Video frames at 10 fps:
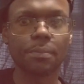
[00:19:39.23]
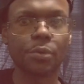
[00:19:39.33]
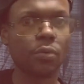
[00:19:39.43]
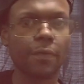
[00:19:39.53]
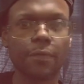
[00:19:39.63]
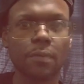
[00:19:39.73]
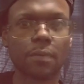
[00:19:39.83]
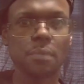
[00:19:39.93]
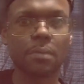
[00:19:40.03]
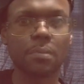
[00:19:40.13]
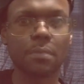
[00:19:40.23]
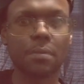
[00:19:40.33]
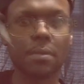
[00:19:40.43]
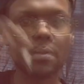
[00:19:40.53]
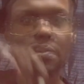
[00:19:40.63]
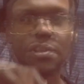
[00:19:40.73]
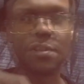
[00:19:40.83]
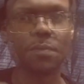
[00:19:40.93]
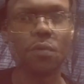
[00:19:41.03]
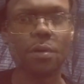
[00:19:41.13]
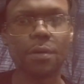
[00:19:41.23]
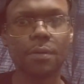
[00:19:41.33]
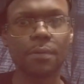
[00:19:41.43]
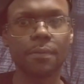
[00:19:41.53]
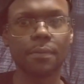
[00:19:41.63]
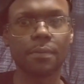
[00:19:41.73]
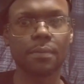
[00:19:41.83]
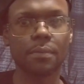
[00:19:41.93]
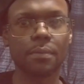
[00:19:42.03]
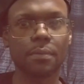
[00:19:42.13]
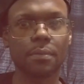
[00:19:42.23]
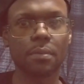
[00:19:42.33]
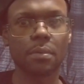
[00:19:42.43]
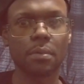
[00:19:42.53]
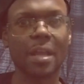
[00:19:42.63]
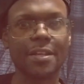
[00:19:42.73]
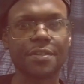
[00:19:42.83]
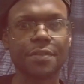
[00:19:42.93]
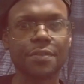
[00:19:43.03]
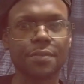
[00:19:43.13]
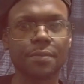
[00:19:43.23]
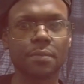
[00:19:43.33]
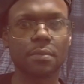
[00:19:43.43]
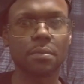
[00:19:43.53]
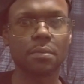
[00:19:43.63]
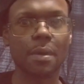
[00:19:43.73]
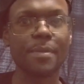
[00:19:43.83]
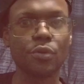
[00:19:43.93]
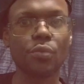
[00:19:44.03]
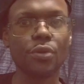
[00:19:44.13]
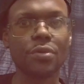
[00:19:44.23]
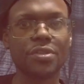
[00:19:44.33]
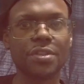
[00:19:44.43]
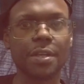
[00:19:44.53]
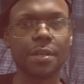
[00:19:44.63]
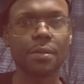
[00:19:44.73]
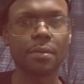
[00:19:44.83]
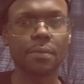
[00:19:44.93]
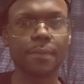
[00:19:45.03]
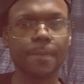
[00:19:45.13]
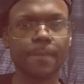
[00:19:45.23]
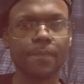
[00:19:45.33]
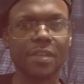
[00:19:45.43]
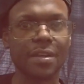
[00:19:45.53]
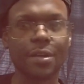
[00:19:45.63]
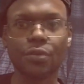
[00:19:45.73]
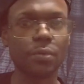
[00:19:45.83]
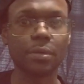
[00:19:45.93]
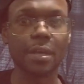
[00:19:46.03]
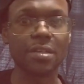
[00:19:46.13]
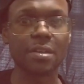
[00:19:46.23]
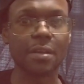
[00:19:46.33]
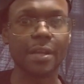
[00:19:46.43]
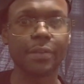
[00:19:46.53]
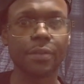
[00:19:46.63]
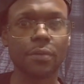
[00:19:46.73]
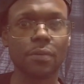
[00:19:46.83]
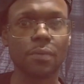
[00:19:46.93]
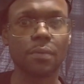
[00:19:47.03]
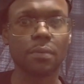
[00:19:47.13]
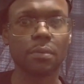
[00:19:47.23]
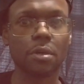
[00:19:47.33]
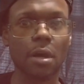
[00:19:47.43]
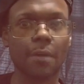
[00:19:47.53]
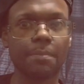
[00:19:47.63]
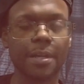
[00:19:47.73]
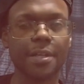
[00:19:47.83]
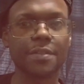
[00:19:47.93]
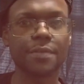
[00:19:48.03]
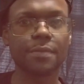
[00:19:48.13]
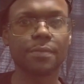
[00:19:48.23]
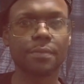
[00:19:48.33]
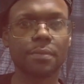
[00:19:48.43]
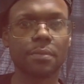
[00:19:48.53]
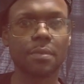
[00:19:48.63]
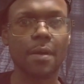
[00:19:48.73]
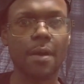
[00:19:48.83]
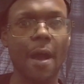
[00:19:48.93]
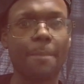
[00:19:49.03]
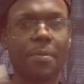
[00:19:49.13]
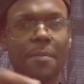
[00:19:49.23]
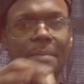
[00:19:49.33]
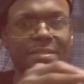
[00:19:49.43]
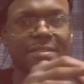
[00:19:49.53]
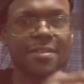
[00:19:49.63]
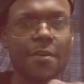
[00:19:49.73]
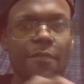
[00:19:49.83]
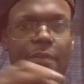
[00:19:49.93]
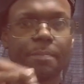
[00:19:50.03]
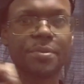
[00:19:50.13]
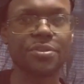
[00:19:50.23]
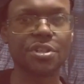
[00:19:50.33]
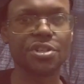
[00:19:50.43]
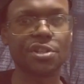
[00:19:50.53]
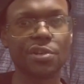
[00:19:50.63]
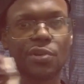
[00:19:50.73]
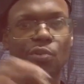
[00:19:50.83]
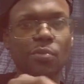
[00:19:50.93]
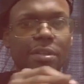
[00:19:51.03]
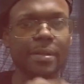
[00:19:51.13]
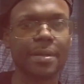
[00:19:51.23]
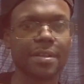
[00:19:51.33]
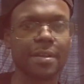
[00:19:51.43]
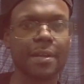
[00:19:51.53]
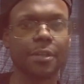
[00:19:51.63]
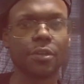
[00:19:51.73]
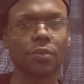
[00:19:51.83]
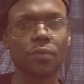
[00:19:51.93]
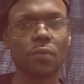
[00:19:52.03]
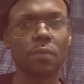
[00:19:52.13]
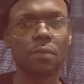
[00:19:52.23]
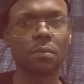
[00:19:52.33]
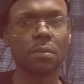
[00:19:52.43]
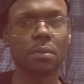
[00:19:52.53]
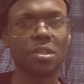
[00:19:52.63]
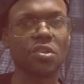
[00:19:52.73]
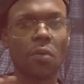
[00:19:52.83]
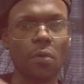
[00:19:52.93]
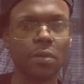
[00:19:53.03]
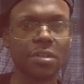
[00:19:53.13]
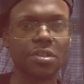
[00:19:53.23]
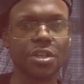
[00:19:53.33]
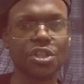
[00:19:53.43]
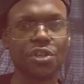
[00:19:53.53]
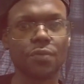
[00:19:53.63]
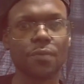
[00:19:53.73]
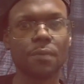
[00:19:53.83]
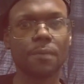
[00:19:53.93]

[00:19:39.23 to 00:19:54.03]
Beautiful. And yes, I'm a licensed smoker. Licensed. I'm in New York City. And I do the things I like to do. God bless. I put myself in position to do the things I like to do. It's all intentional.